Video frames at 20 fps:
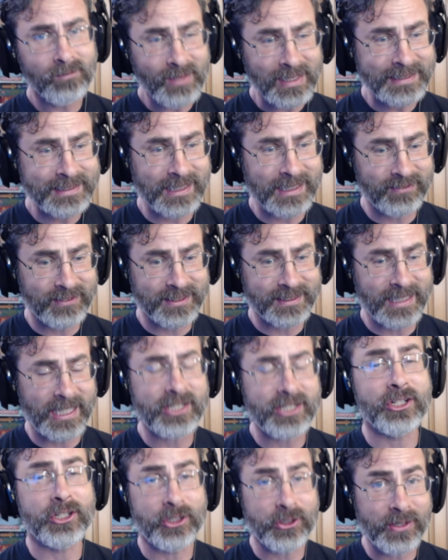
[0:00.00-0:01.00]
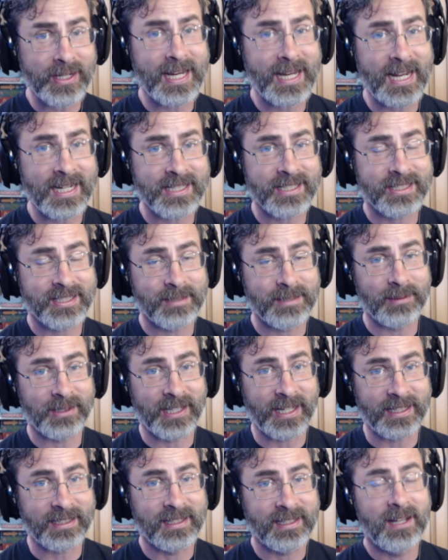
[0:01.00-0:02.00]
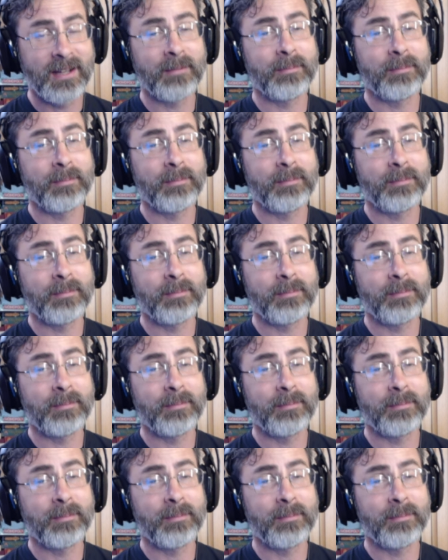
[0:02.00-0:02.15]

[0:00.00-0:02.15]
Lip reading: civilization. You can assimilate,